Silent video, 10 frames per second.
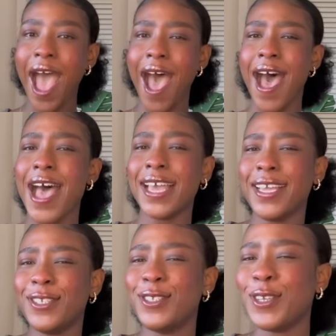
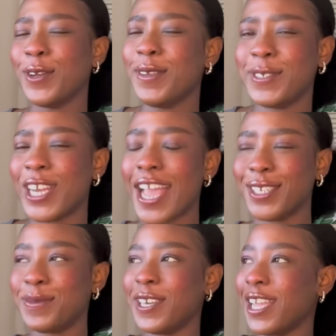I don't live in
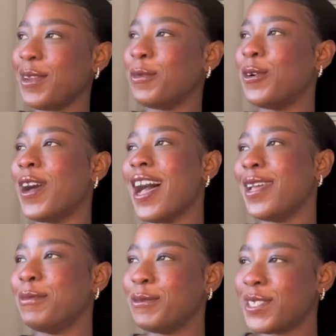Johannesburg anymore. I
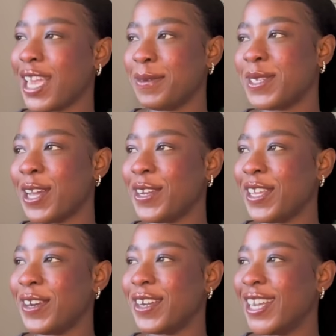moved to Cape Town a
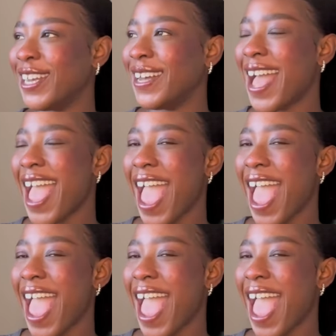year ago.